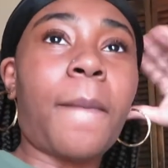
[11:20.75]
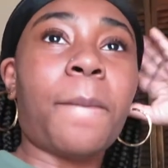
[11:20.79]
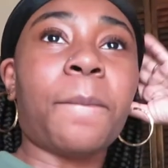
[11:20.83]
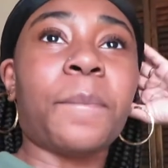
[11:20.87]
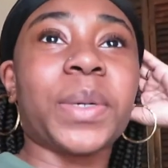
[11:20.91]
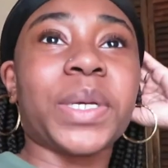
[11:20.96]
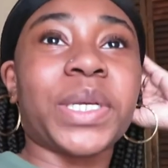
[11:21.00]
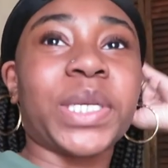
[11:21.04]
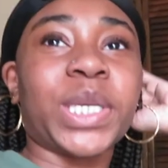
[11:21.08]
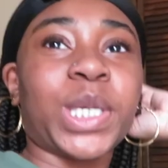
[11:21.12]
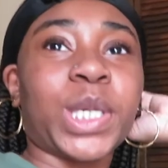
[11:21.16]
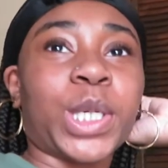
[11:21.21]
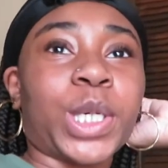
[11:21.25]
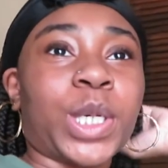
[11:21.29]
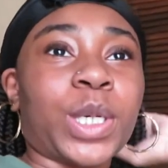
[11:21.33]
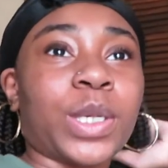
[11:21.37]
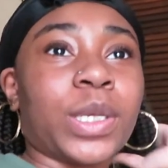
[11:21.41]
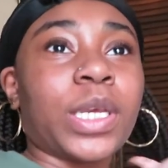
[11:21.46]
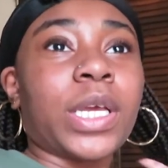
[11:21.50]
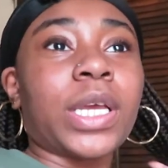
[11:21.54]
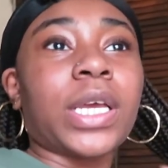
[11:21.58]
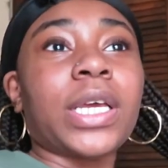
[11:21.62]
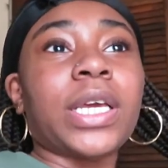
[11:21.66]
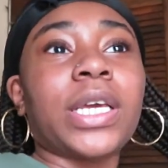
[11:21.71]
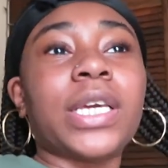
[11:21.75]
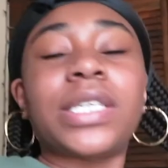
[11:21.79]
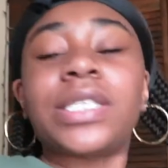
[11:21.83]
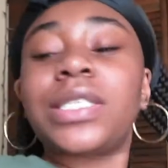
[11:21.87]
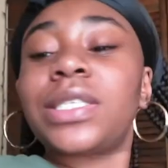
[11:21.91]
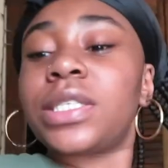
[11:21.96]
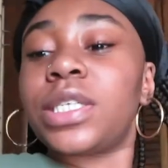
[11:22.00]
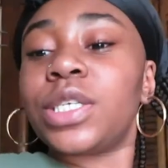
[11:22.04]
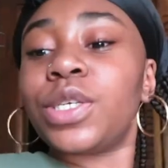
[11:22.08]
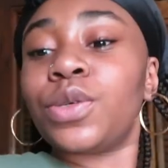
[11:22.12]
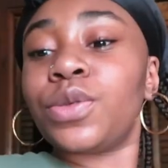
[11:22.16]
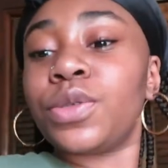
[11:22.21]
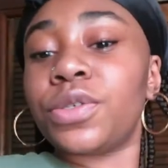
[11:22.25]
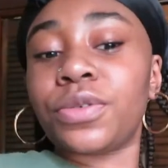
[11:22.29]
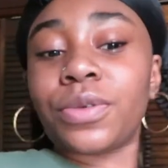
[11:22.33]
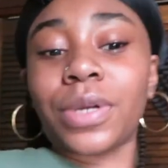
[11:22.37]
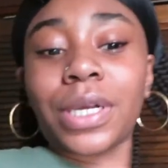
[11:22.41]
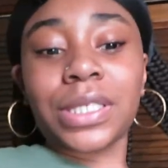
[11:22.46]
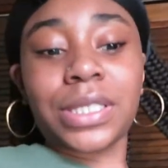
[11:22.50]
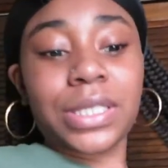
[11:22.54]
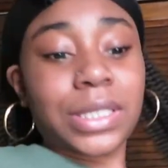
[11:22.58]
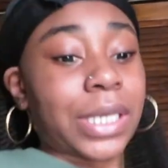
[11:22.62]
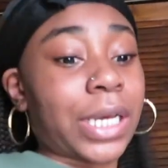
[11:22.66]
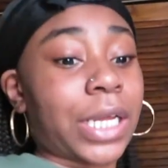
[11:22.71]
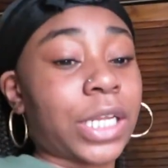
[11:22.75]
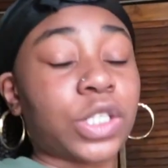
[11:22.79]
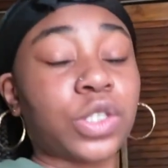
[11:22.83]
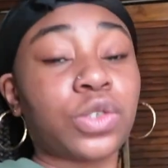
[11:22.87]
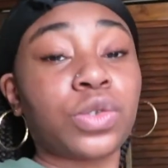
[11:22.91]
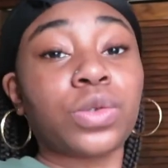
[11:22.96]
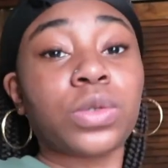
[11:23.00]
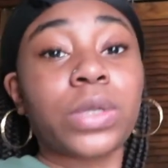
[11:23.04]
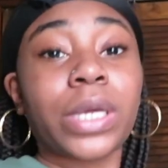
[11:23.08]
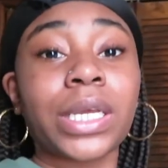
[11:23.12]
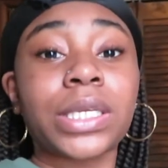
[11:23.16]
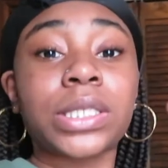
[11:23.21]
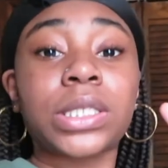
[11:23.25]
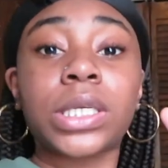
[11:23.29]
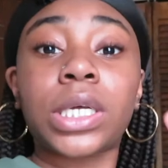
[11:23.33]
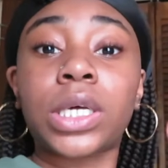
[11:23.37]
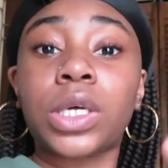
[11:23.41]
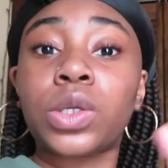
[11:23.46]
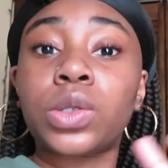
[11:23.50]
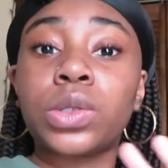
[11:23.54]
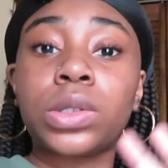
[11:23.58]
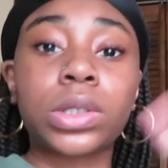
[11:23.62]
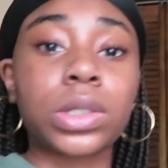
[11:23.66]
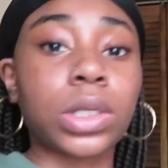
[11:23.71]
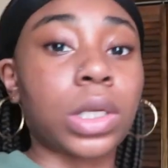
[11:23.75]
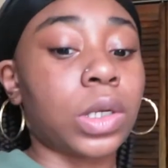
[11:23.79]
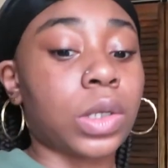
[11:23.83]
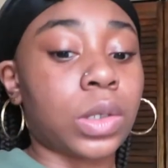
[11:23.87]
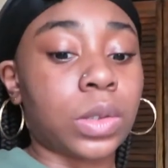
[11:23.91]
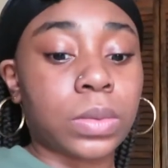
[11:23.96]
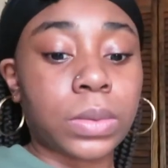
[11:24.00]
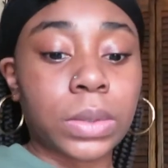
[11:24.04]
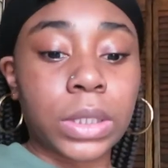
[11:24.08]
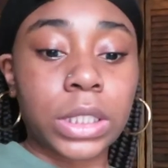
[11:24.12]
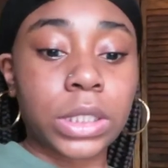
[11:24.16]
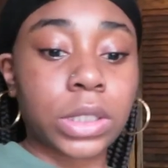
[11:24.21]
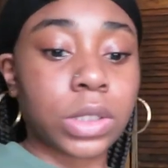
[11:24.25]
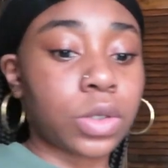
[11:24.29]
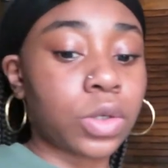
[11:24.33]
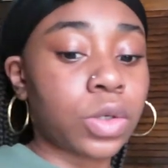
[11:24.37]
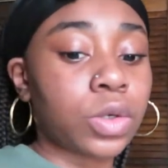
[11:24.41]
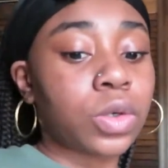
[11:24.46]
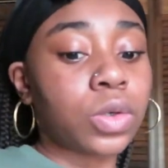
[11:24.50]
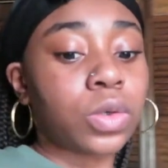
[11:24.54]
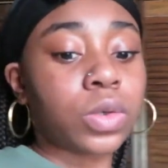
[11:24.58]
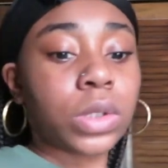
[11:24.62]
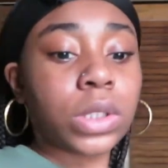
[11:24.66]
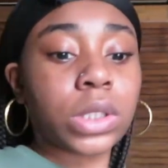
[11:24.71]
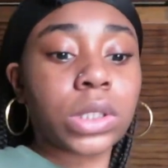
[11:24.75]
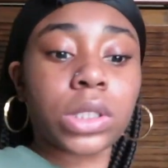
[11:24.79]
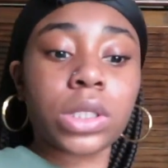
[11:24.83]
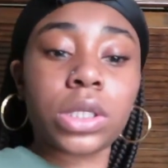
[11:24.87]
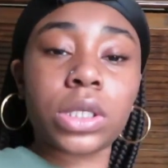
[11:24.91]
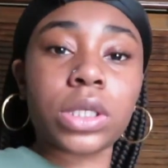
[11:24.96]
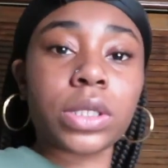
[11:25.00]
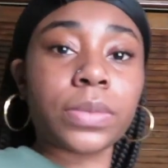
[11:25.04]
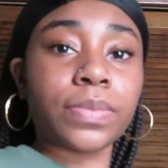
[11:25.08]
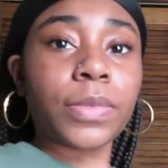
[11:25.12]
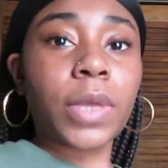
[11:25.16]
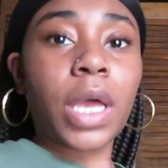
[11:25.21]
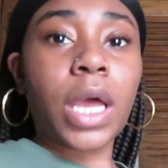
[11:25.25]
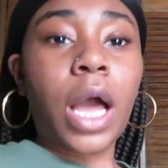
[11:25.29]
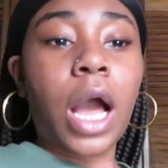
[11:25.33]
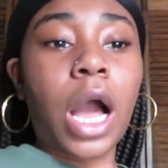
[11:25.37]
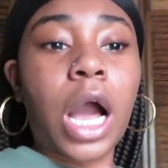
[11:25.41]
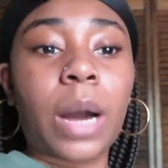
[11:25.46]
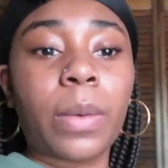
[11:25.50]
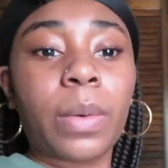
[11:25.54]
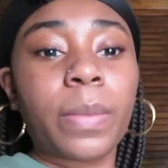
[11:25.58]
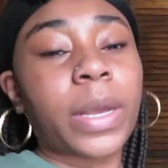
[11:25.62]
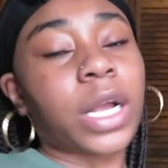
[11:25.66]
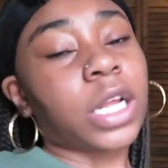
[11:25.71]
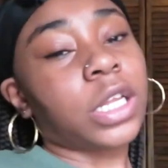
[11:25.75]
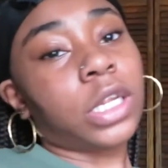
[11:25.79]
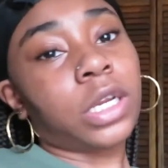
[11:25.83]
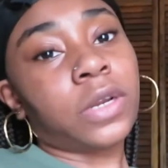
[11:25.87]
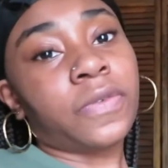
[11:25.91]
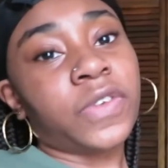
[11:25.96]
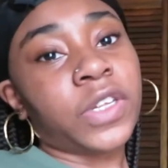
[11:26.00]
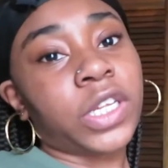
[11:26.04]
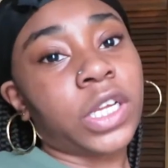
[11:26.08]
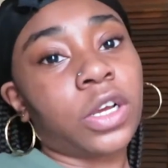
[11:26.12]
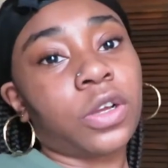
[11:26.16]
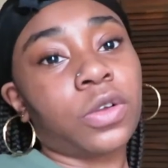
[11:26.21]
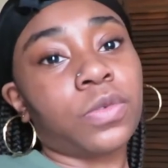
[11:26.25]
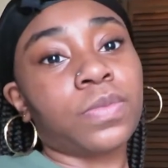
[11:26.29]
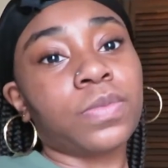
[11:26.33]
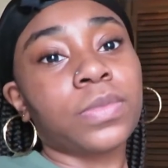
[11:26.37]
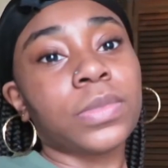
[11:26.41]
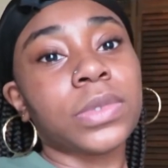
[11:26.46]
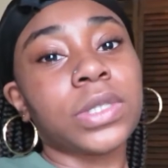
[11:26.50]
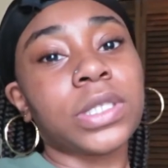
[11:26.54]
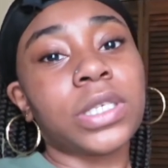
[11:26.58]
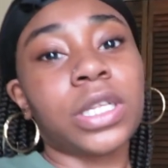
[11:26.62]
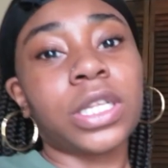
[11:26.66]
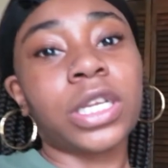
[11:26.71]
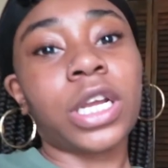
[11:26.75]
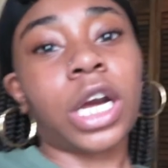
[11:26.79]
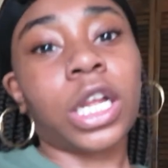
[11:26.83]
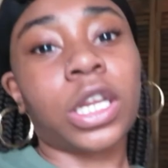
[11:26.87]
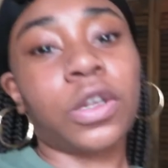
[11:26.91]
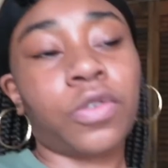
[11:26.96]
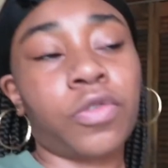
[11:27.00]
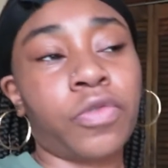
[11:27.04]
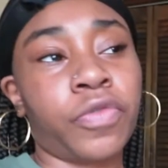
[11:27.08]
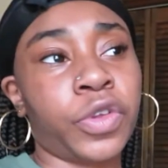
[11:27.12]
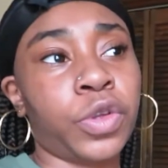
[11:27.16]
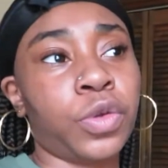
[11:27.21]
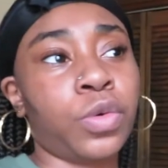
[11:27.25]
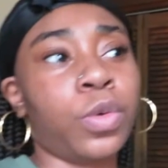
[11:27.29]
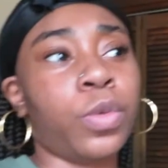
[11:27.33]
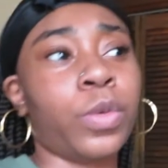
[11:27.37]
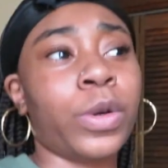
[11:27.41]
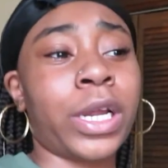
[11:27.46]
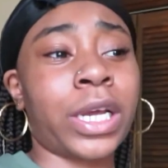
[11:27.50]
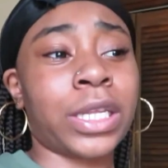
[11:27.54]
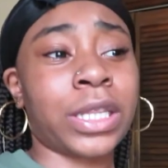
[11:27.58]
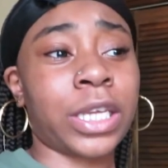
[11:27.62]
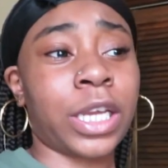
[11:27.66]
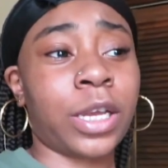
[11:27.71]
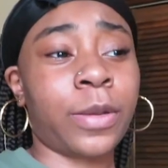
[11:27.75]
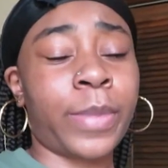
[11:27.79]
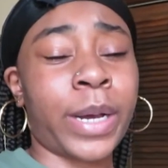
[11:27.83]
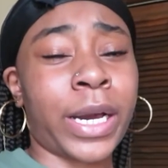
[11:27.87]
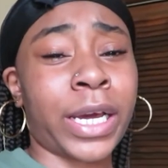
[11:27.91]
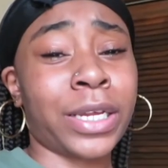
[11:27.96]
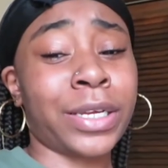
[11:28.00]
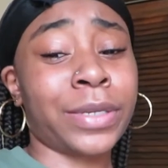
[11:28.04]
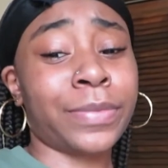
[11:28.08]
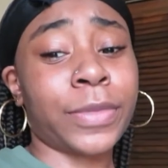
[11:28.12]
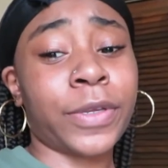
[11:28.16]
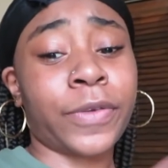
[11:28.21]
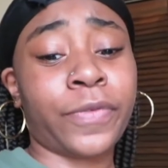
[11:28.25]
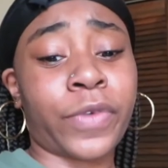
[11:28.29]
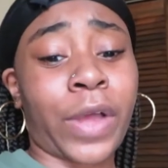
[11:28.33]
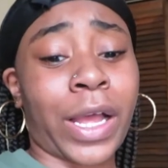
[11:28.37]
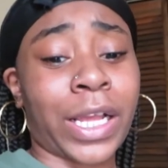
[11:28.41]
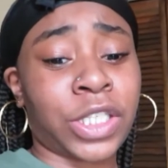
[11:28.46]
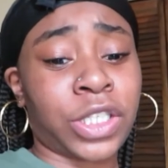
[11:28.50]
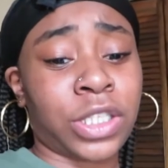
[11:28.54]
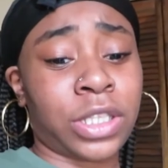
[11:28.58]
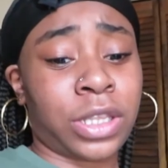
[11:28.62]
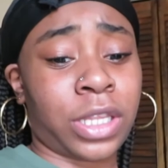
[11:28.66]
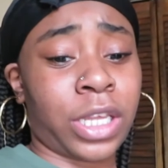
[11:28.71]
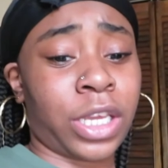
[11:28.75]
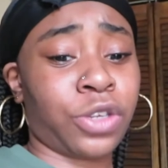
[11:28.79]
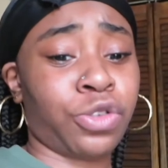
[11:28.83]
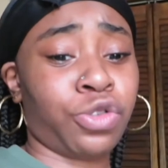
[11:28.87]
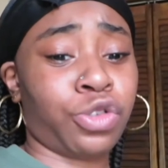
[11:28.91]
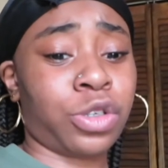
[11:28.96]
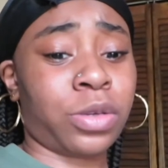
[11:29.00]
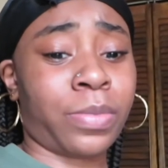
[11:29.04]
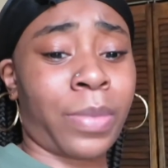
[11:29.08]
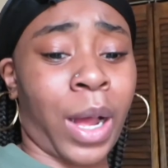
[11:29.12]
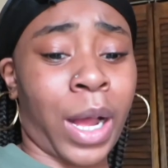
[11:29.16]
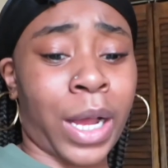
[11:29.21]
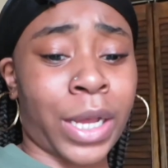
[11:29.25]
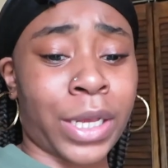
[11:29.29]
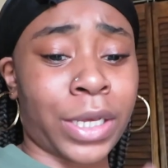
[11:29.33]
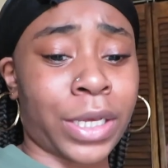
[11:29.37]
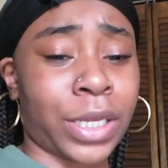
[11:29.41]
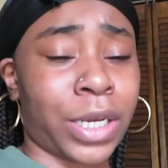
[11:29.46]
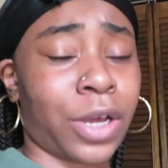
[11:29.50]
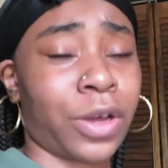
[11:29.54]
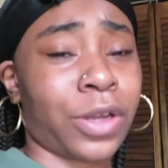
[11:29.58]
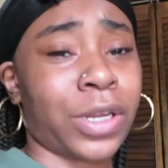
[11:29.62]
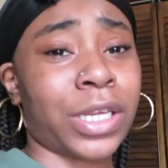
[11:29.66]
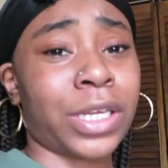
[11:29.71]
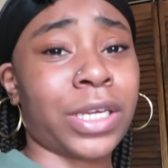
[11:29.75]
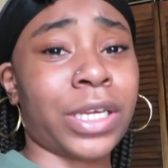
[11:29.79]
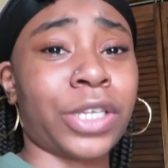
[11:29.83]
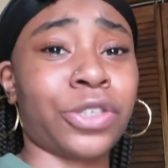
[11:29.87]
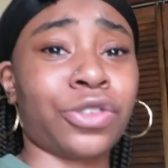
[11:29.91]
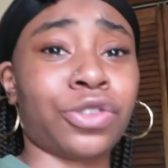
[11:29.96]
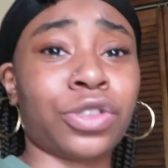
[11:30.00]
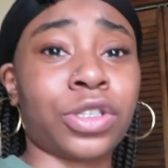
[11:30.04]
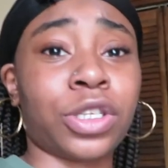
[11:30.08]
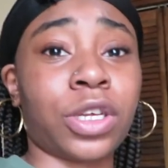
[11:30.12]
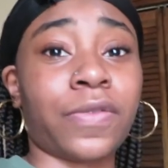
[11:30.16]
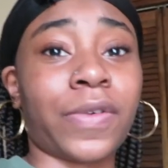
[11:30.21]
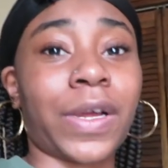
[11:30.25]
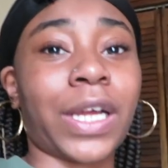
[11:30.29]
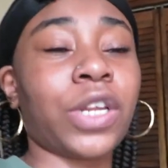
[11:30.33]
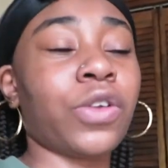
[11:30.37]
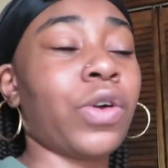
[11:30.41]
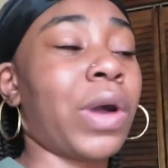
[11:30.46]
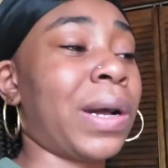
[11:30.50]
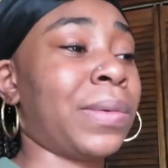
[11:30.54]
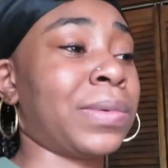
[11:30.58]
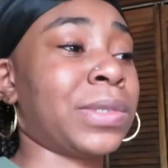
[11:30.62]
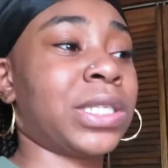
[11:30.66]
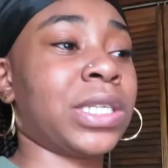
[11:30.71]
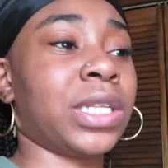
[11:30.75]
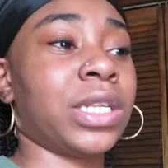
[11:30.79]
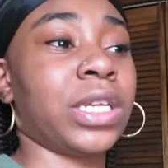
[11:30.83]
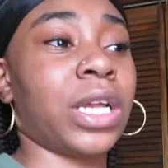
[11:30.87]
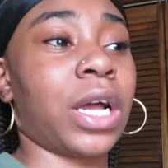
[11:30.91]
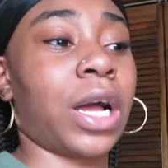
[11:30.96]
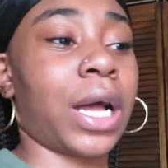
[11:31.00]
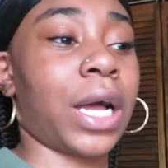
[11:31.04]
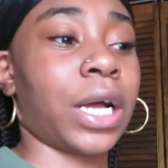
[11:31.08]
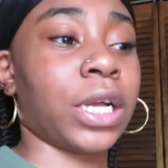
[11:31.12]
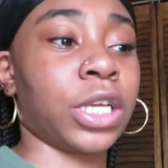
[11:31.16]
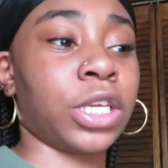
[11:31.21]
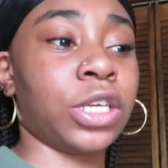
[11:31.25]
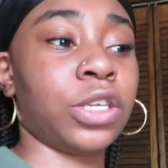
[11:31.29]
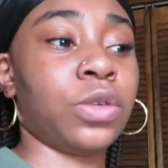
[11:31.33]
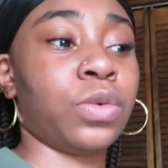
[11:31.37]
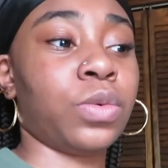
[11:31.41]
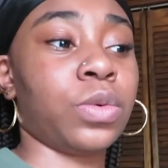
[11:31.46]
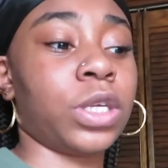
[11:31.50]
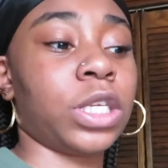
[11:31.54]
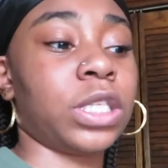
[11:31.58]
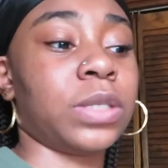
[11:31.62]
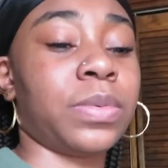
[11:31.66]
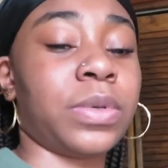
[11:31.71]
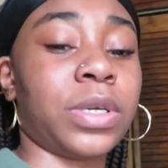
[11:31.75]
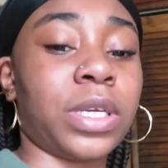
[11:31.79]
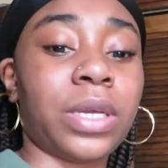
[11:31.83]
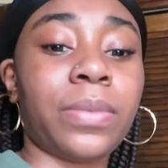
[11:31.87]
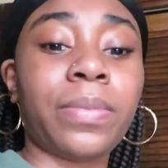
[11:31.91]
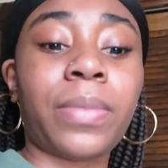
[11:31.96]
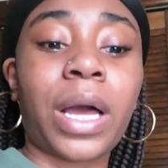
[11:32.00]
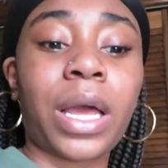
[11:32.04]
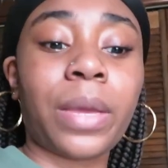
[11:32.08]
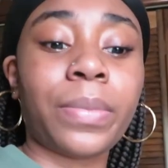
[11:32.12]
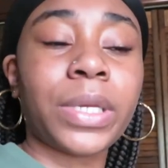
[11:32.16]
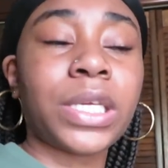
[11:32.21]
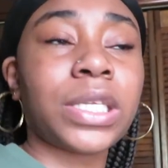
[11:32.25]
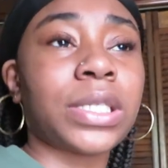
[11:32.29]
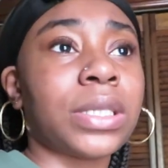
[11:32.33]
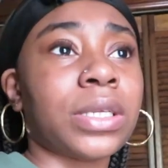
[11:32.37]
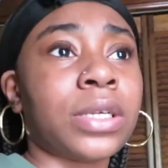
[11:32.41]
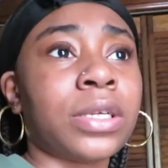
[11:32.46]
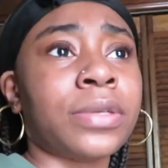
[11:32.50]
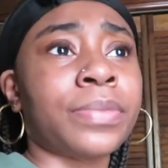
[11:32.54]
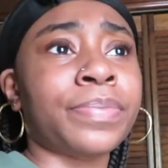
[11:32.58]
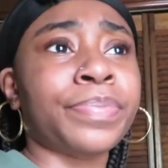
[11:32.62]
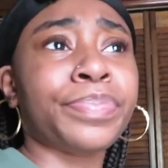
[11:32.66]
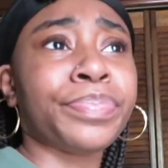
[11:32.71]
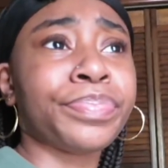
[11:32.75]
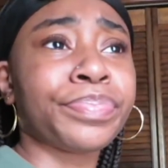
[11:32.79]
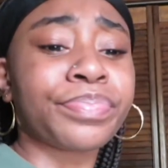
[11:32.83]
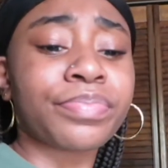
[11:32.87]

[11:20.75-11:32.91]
But yeah, it's still new. I just got it two days ago, so it's cool. It's good. I'm gonna make another video telling y'all to review what I think about it, if y'all should think you should buy it and all that extra stuff. I know I was telling y'all how good it was, but it might be some